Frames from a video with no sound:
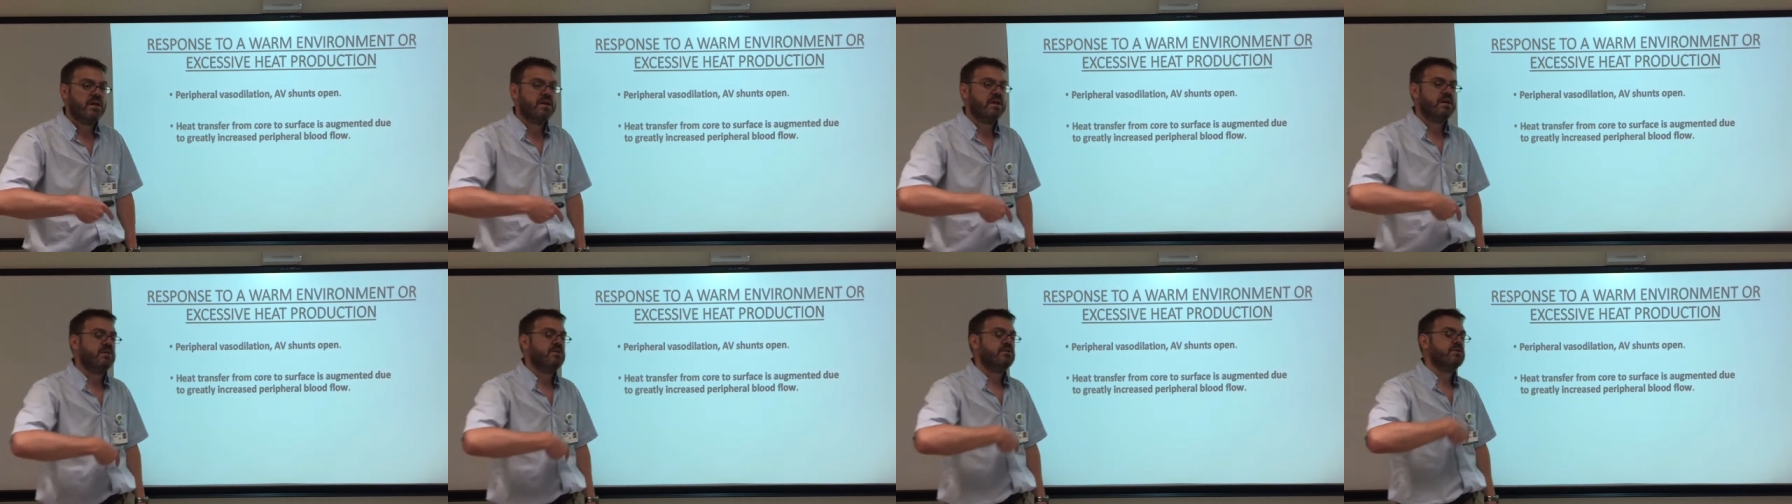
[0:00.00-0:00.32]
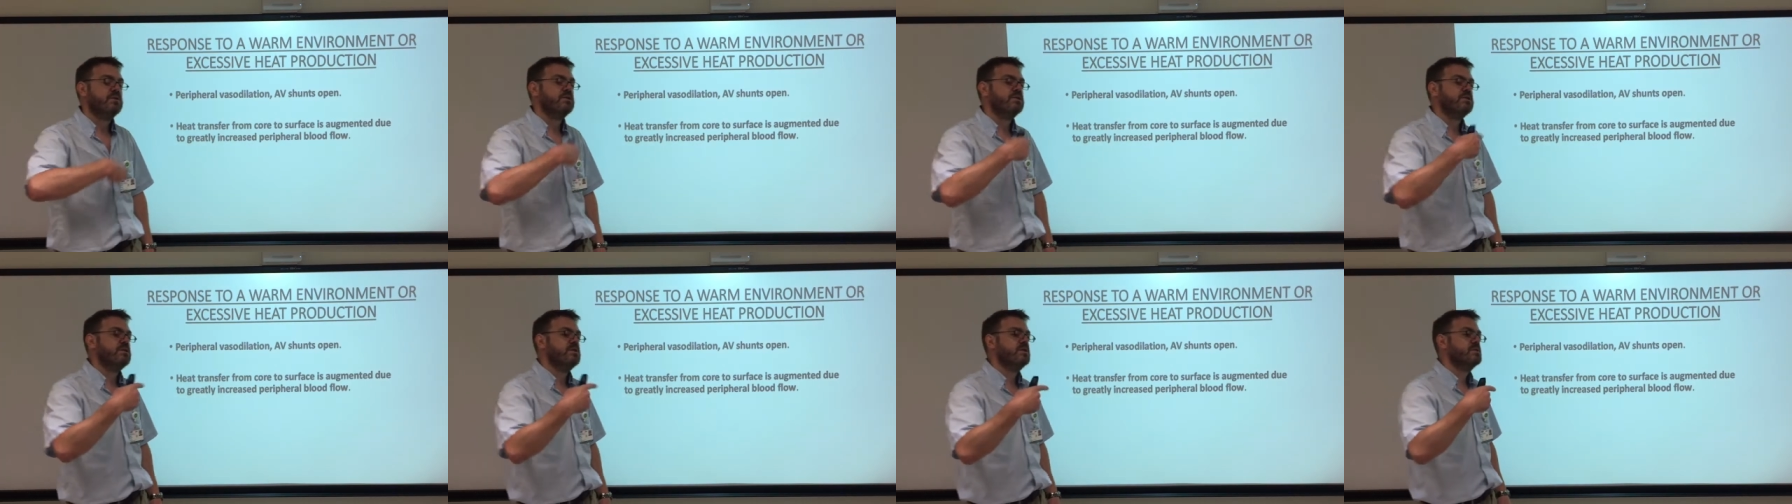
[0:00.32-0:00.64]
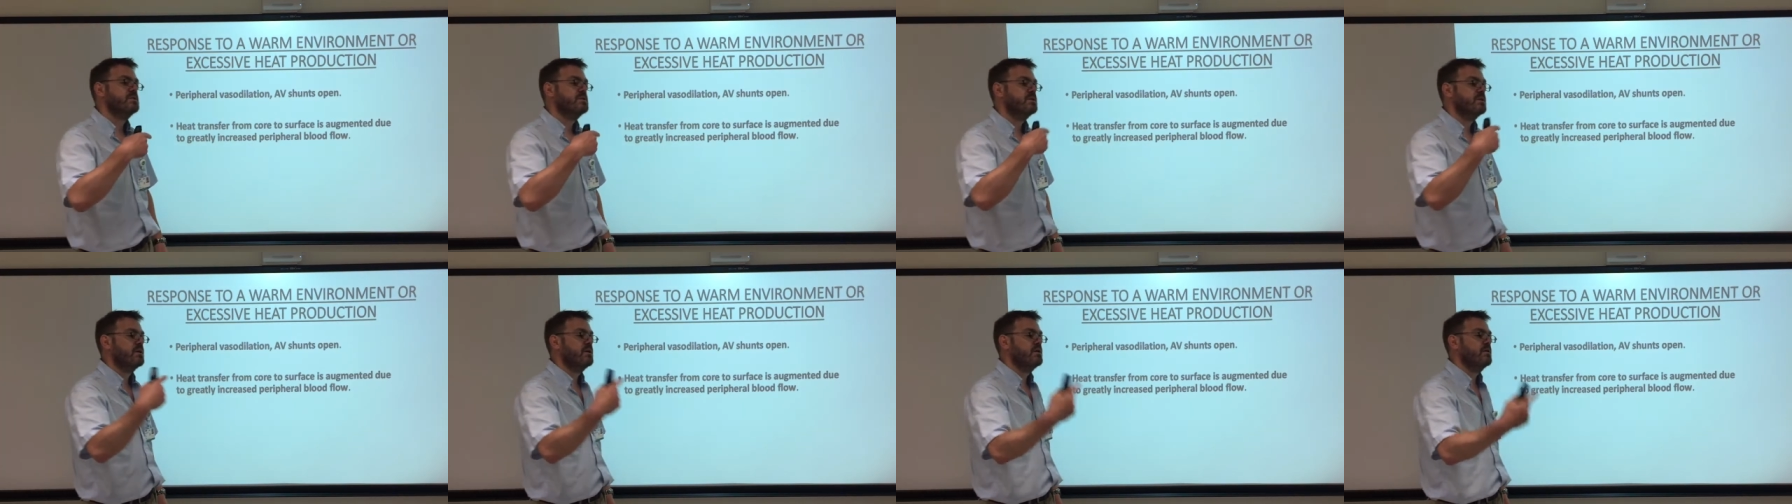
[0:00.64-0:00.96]

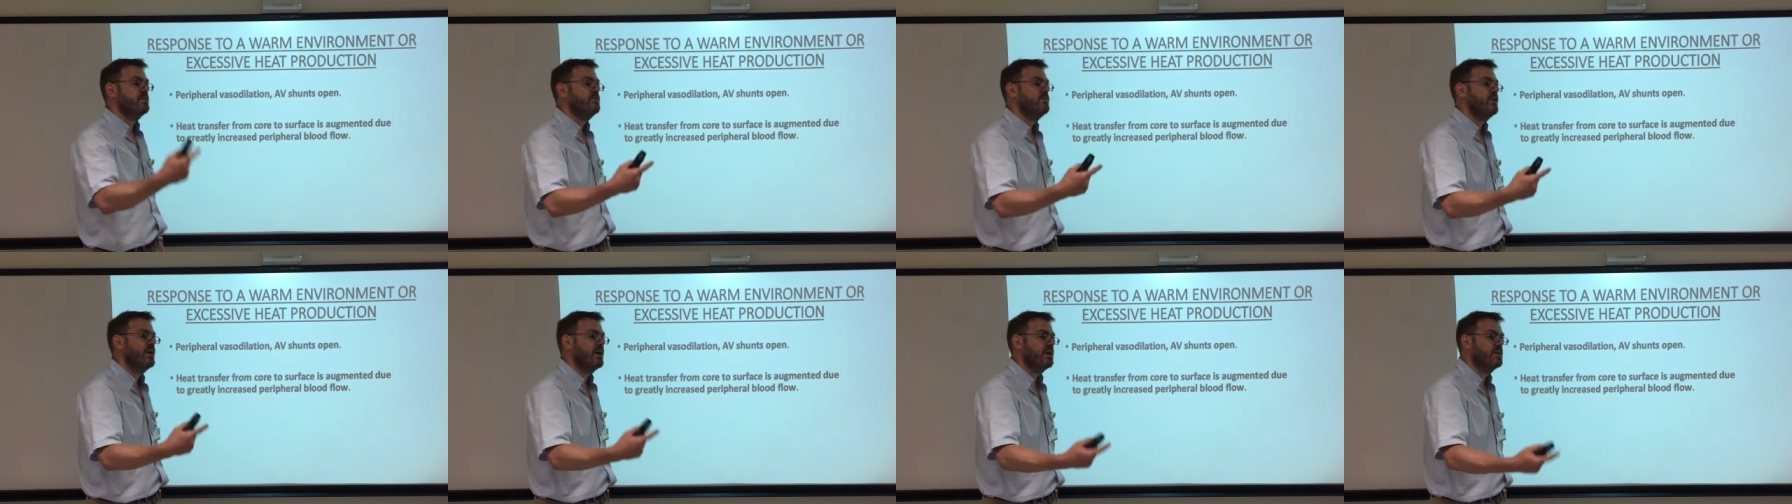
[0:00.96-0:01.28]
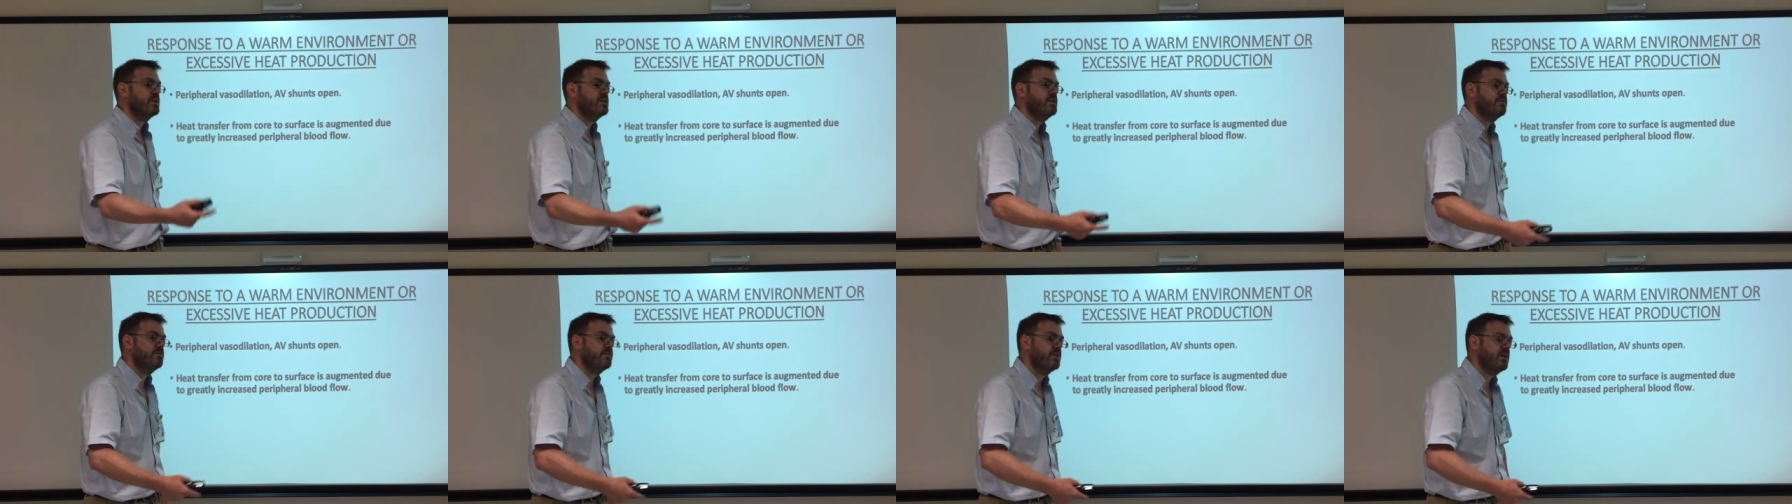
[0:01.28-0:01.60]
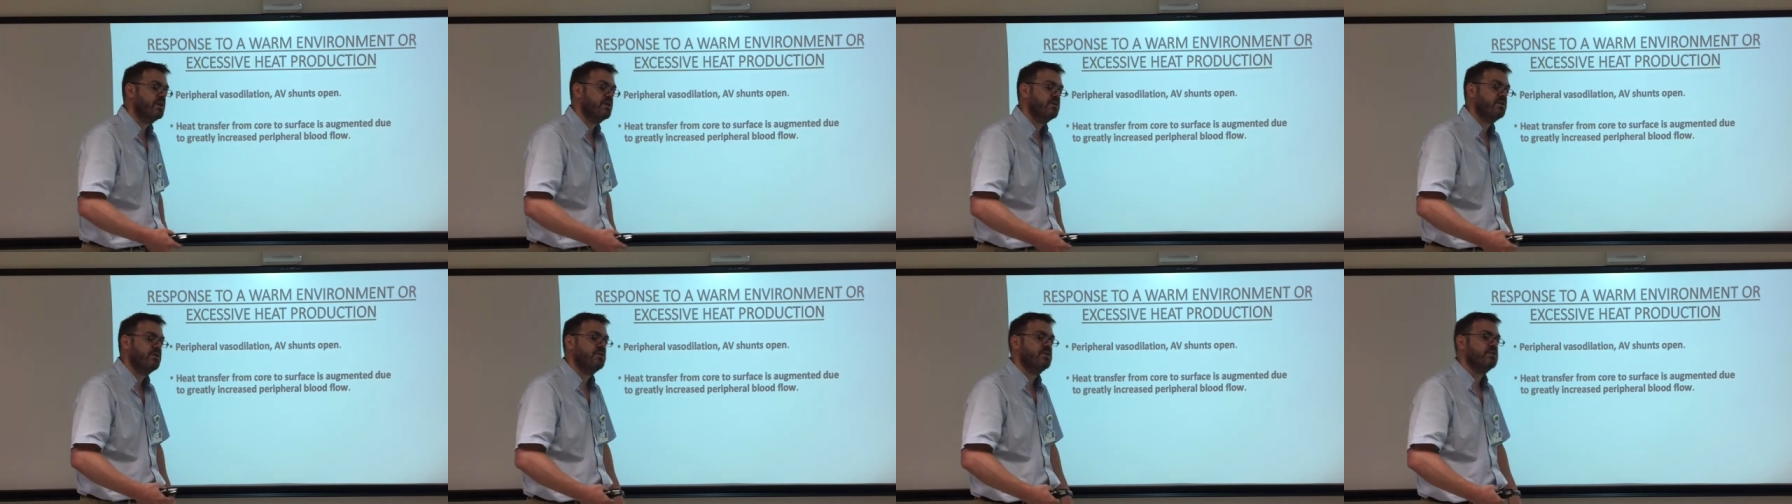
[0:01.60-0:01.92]
increases the convective
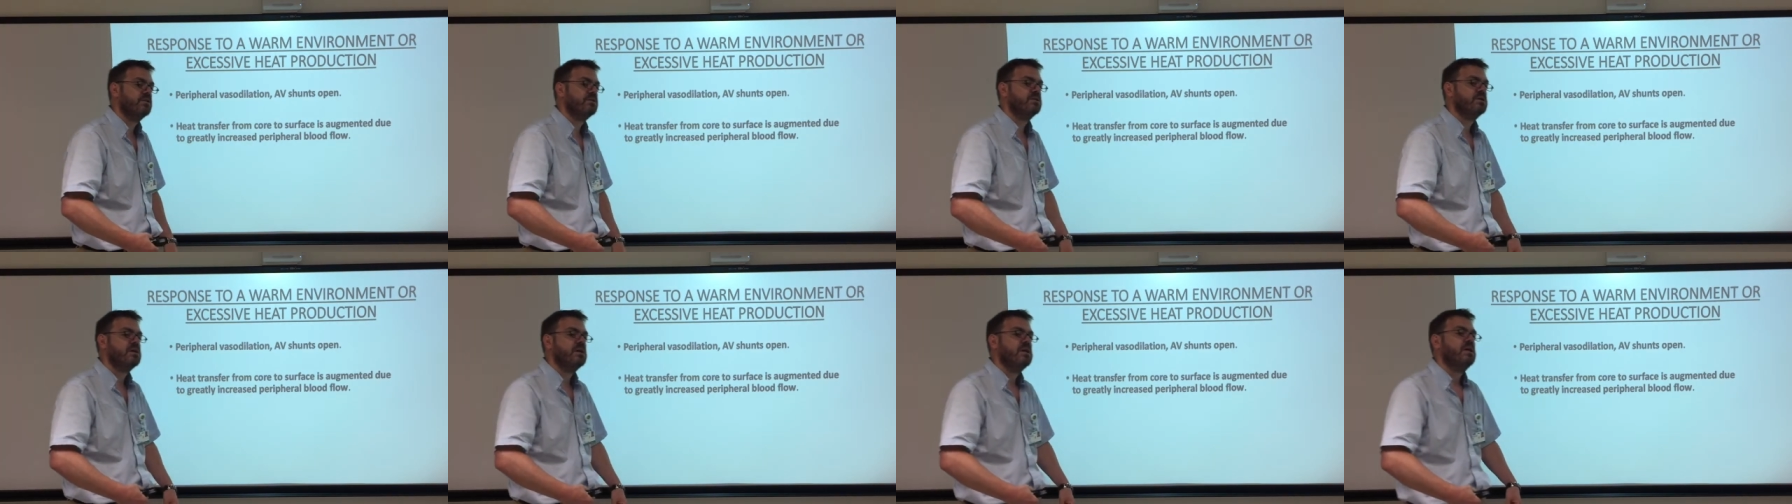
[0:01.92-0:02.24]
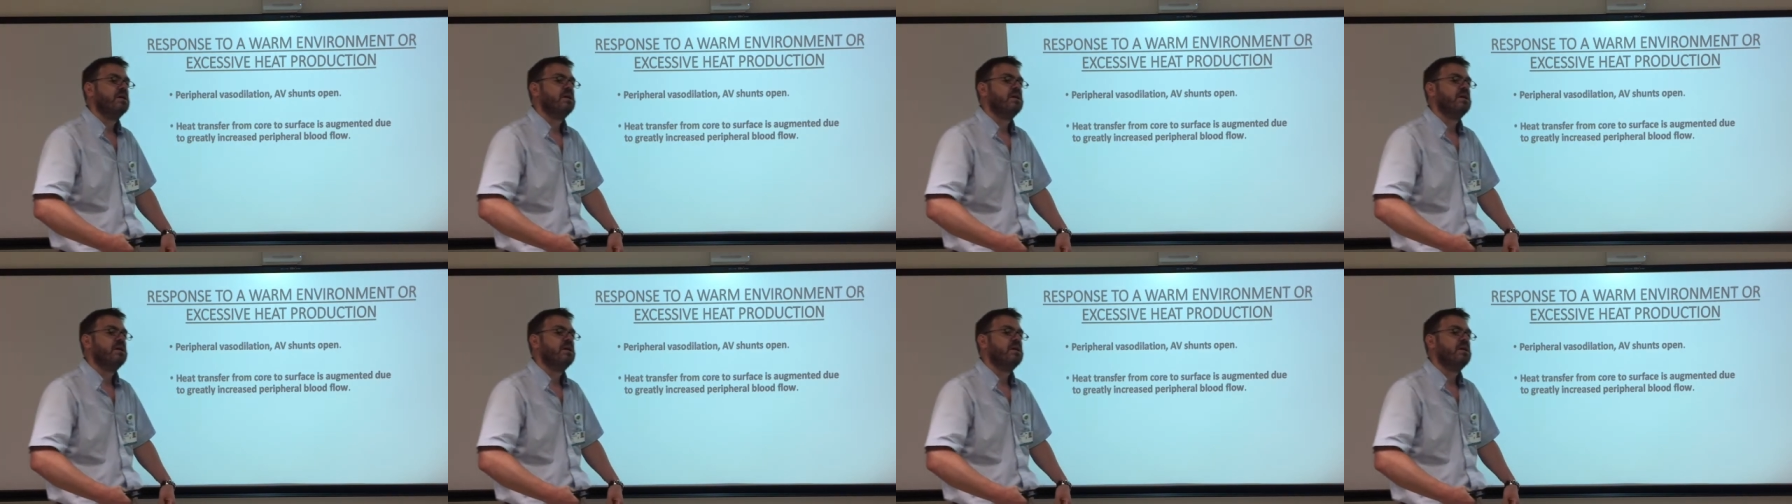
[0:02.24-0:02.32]
current,